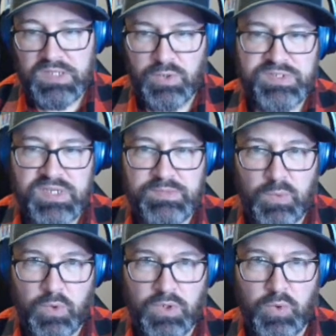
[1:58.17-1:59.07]
So it seems
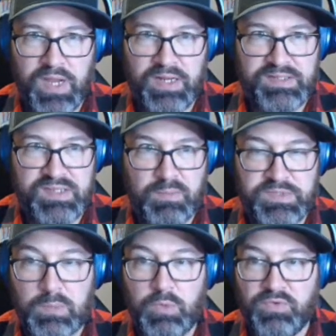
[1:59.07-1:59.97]
that we're getting
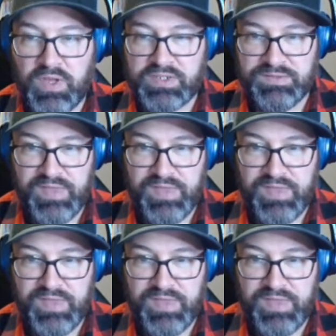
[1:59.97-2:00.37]
some reflection of